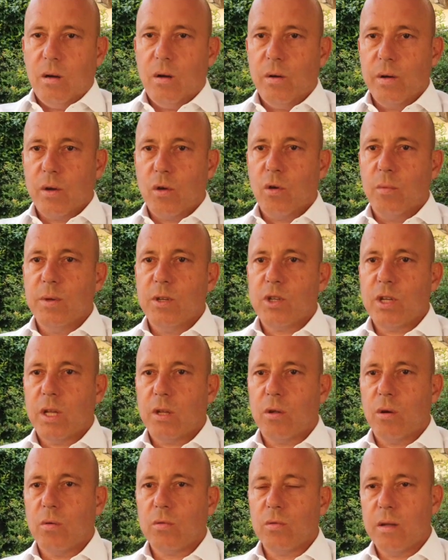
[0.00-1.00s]
I started
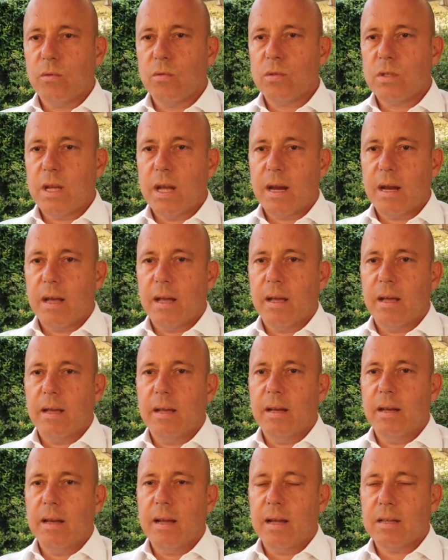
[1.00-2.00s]
using the
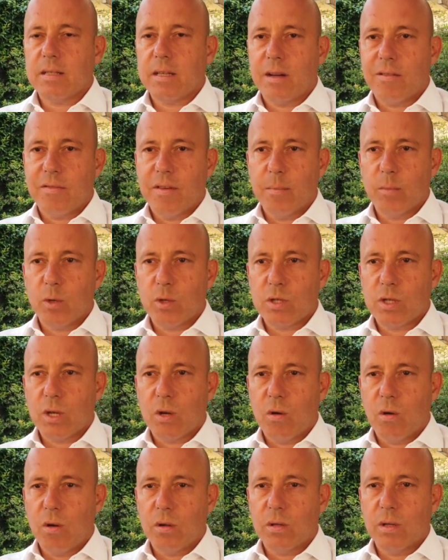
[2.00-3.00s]
femtosecond laser relatively
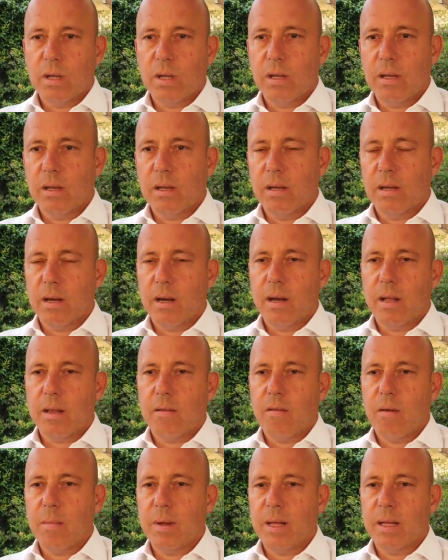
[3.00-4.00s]
late,
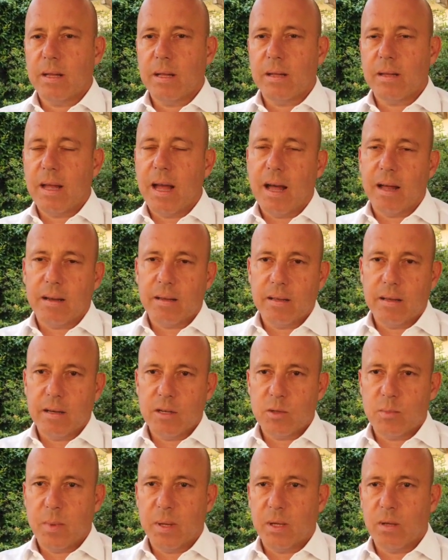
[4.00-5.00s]
compared to the
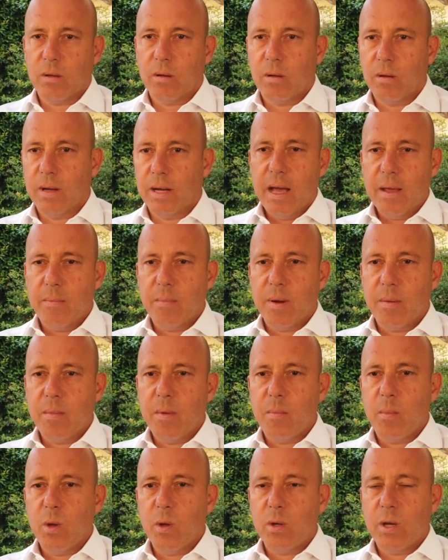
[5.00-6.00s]
early pioneers of
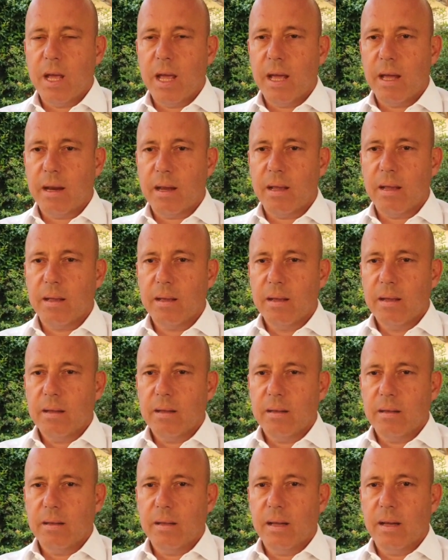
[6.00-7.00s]
this technology.
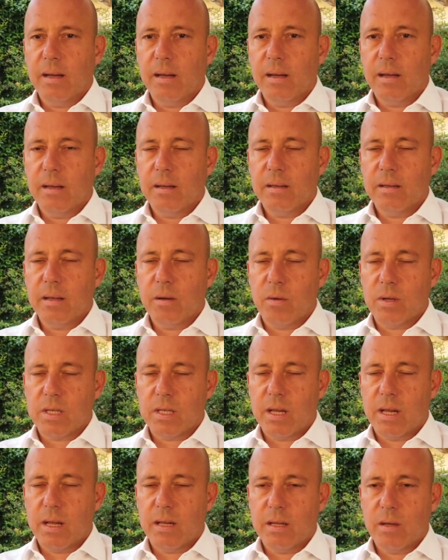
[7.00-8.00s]

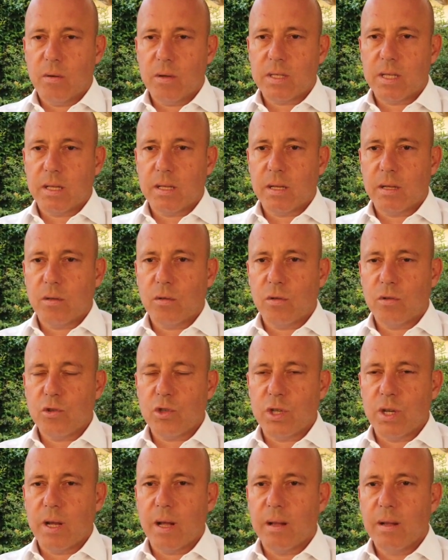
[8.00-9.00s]
I hesitated at
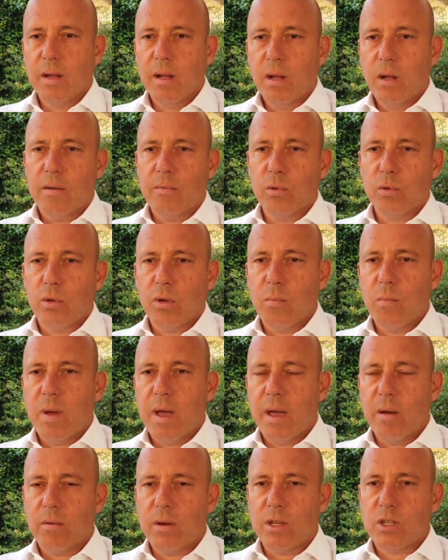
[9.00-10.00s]
first, because
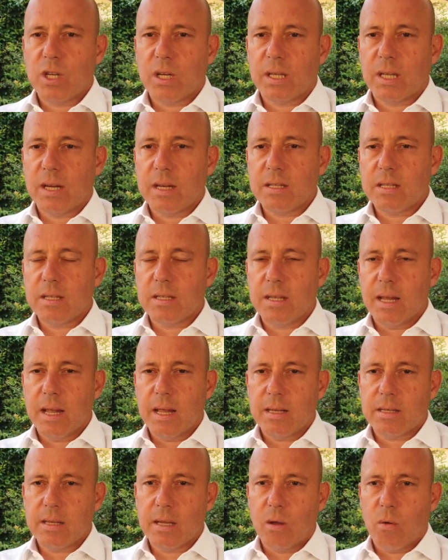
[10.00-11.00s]
I thought that the
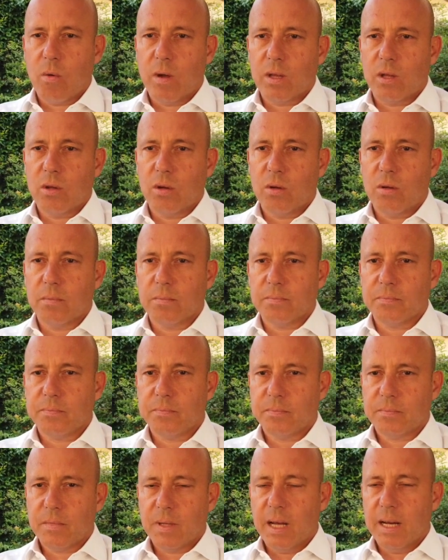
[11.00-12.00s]
femtosecond laser
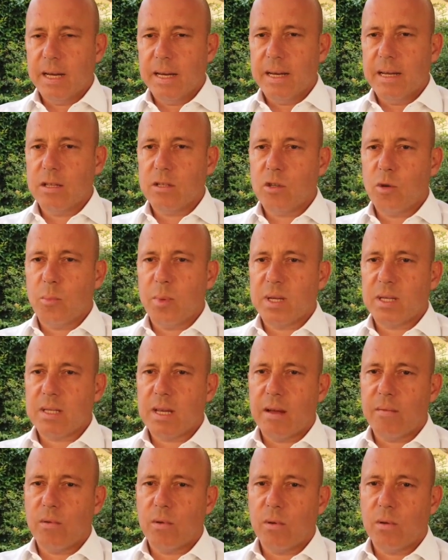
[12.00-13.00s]
could be almost
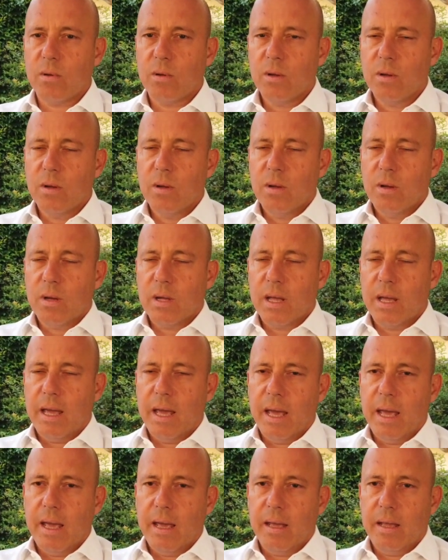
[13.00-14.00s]
harmful to the
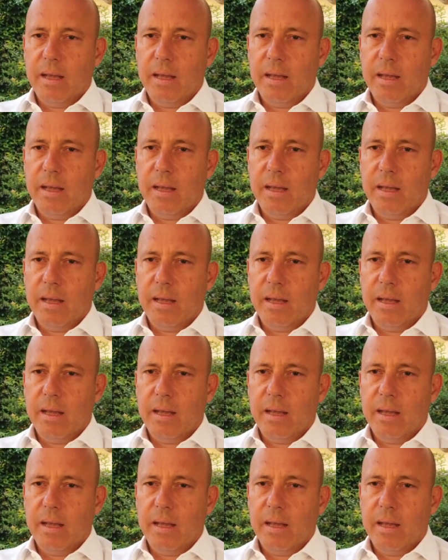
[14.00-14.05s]
eyes.